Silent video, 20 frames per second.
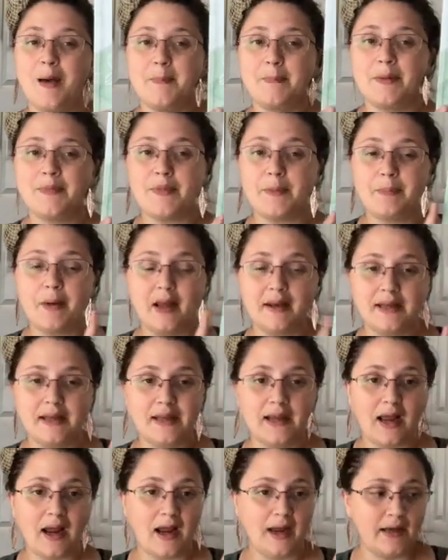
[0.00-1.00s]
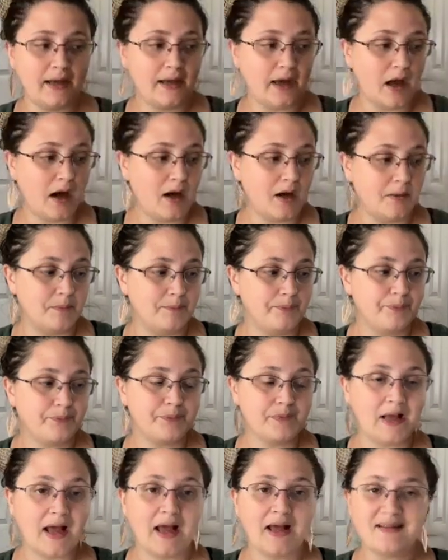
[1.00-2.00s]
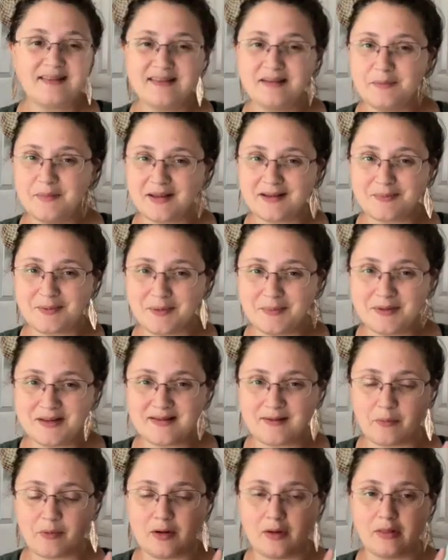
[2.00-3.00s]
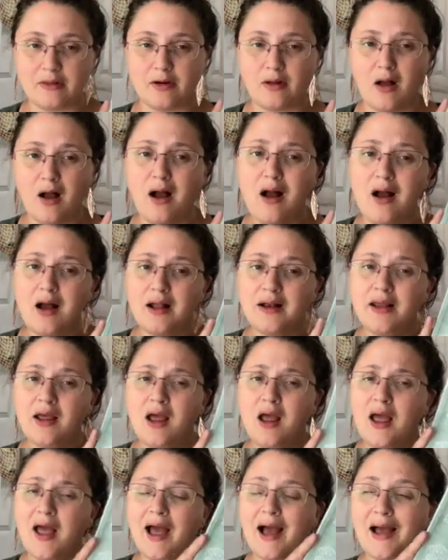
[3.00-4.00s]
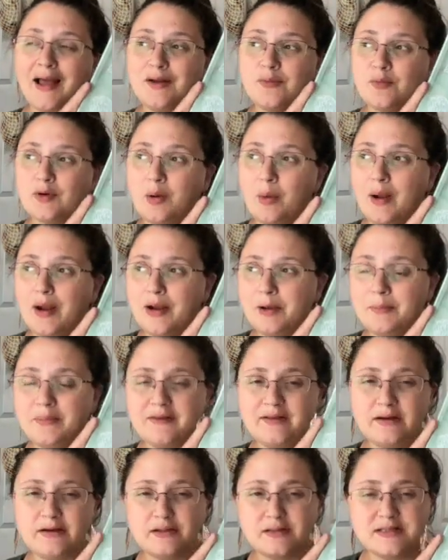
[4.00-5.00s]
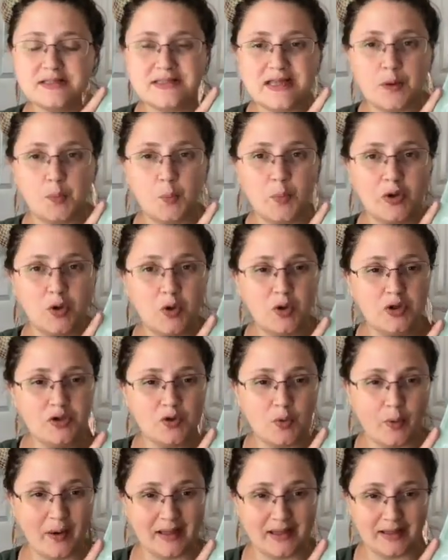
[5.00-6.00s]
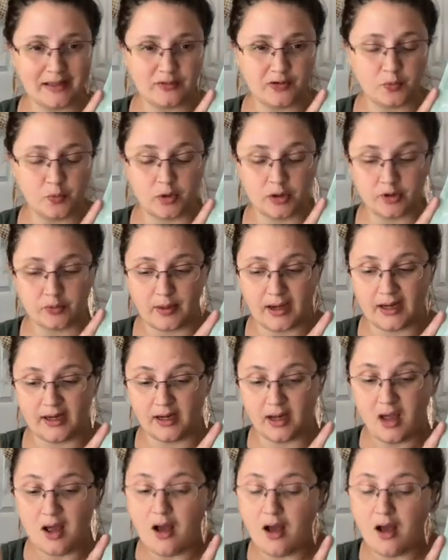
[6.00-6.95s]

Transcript: But the botany guide um, has some experiments that were a little odd and required materials that we couldn't quite get to work right.